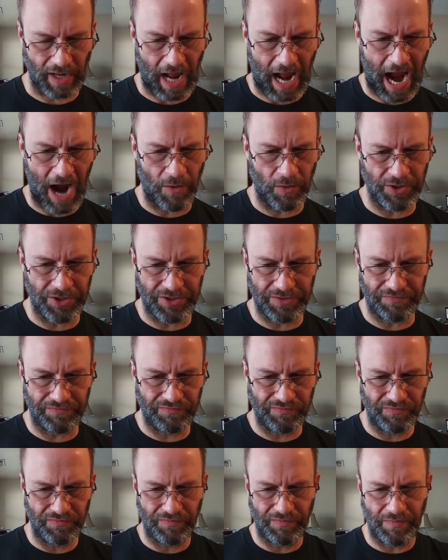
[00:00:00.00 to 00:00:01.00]
I would
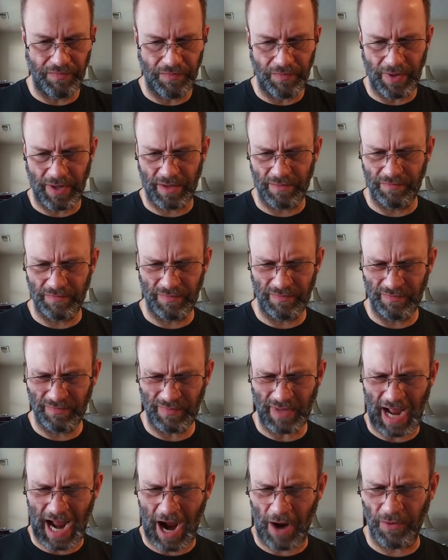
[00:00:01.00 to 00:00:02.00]

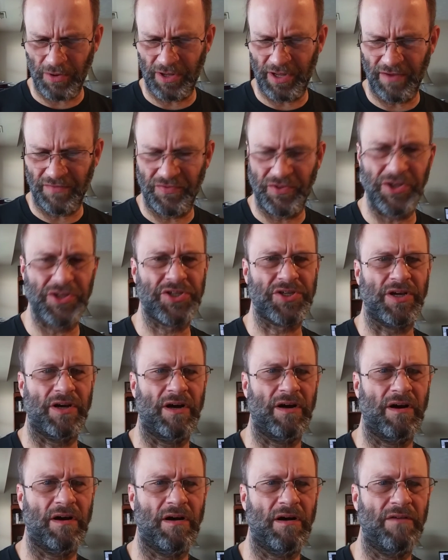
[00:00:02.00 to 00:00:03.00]
I would give this a,
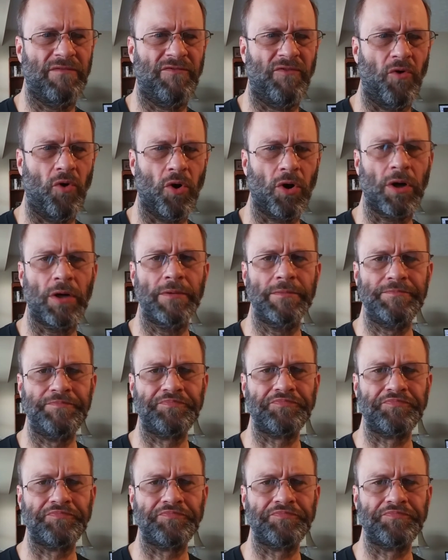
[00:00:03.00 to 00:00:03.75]
a four.